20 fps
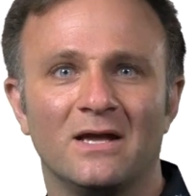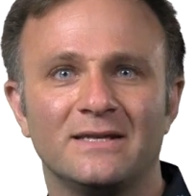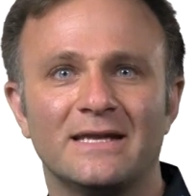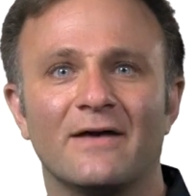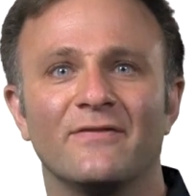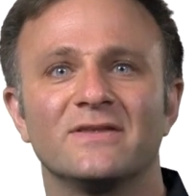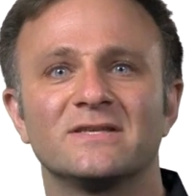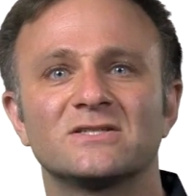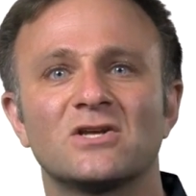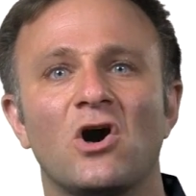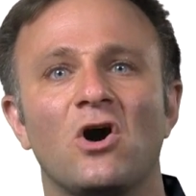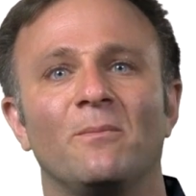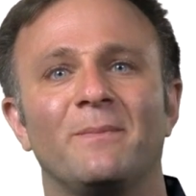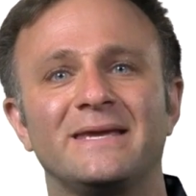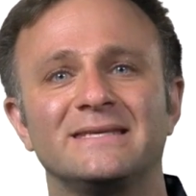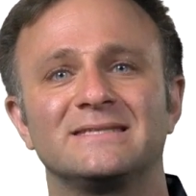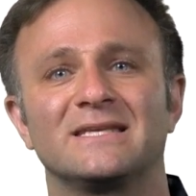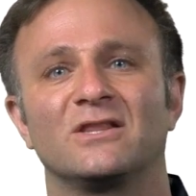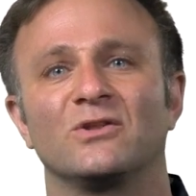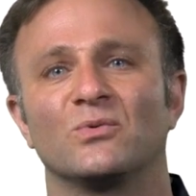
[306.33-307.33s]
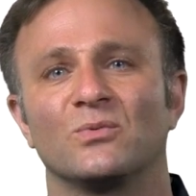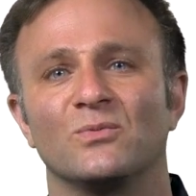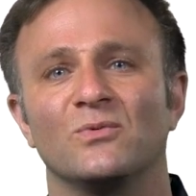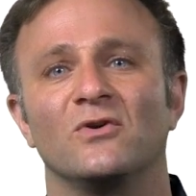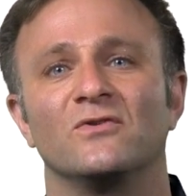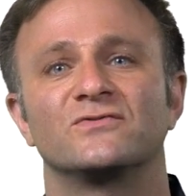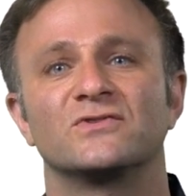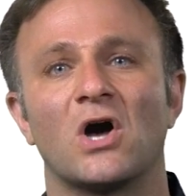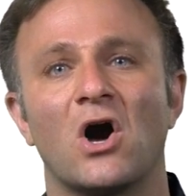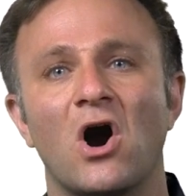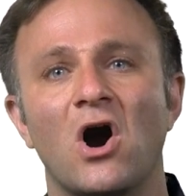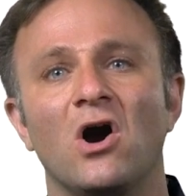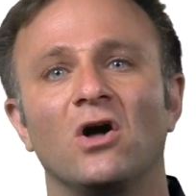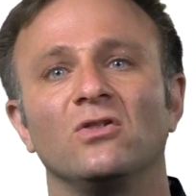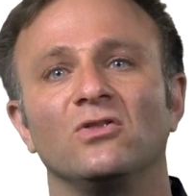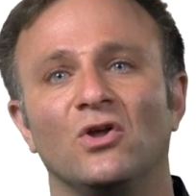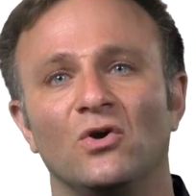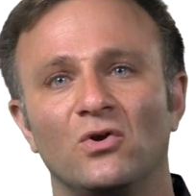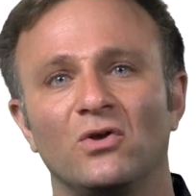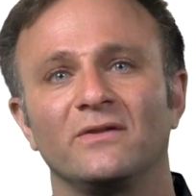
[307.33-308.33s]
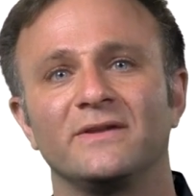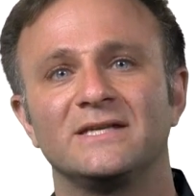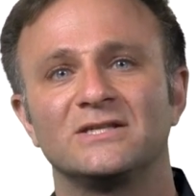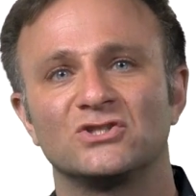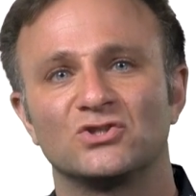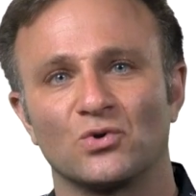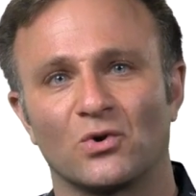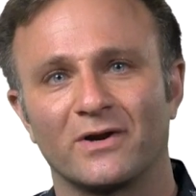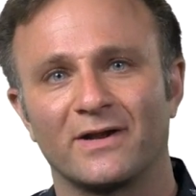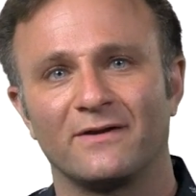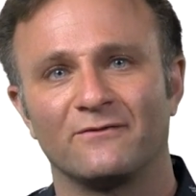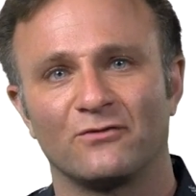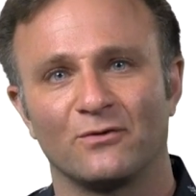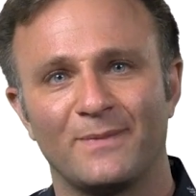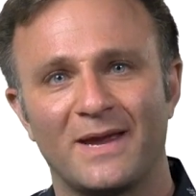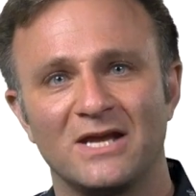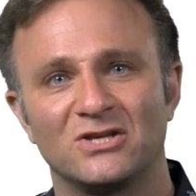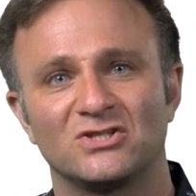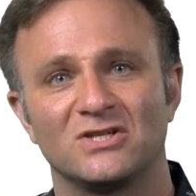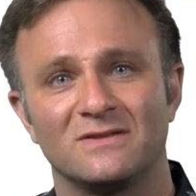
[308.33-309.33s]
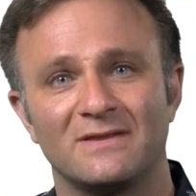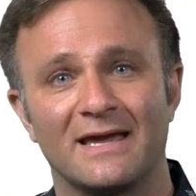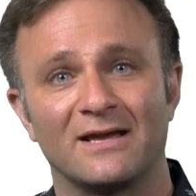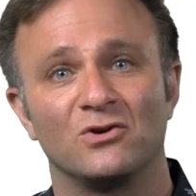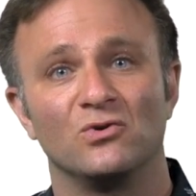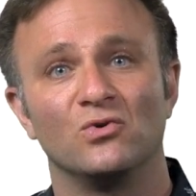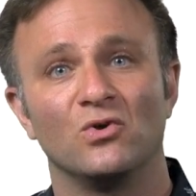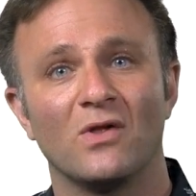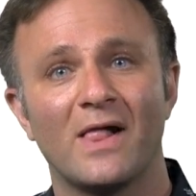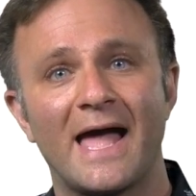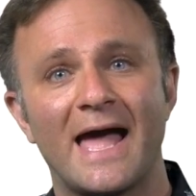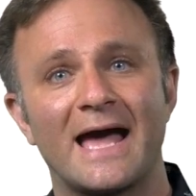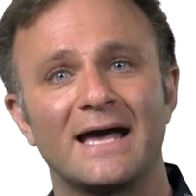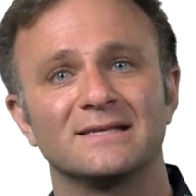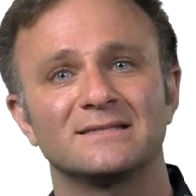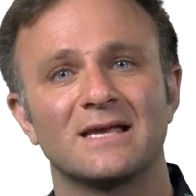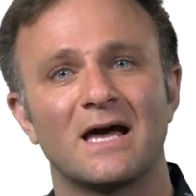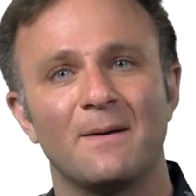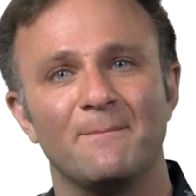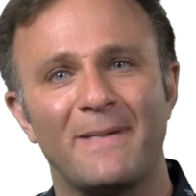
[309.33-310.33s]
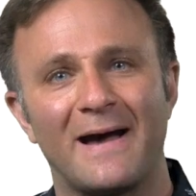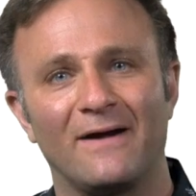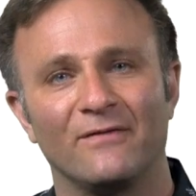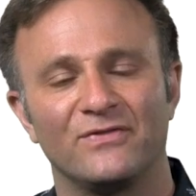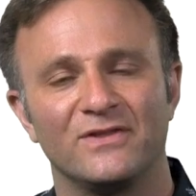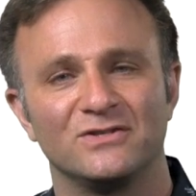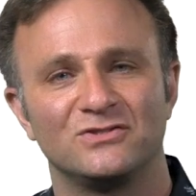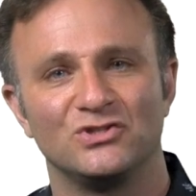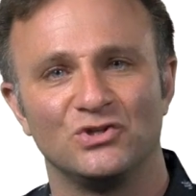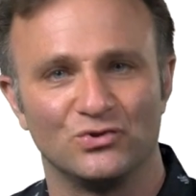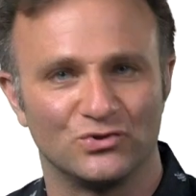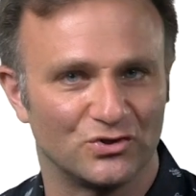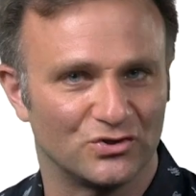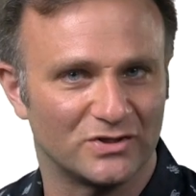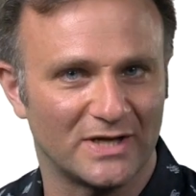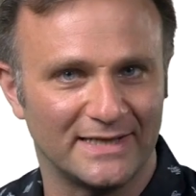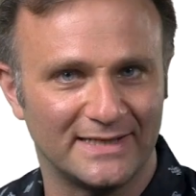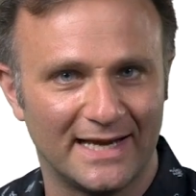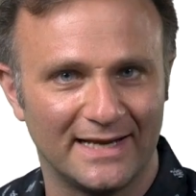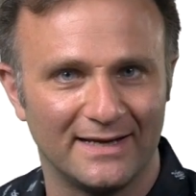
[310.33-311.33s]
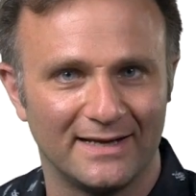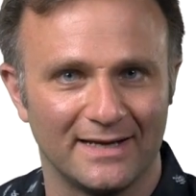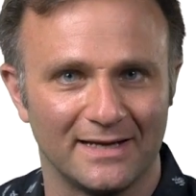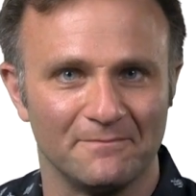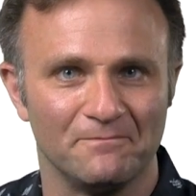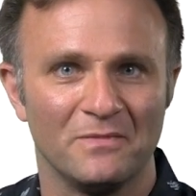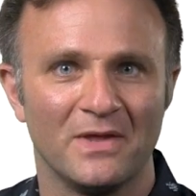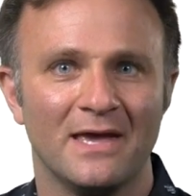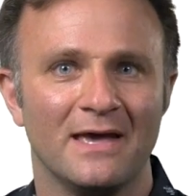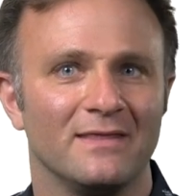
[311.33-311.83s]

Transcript: Now this call basically removes all locally stored information that Google has about this user's identity.